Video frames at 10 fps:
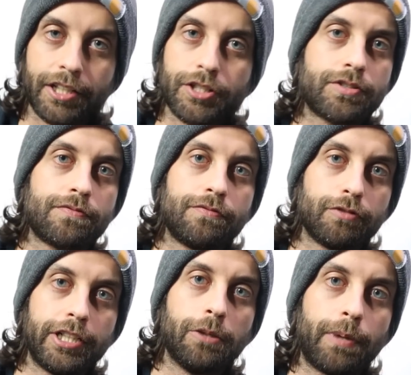It is
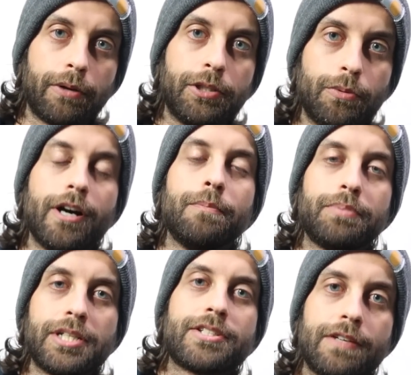free, or pay what you want.
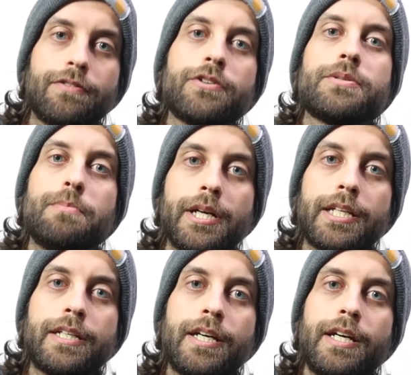Please give her some
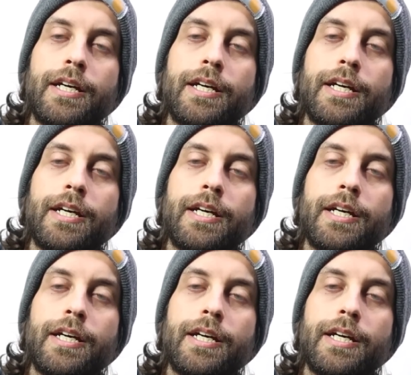money.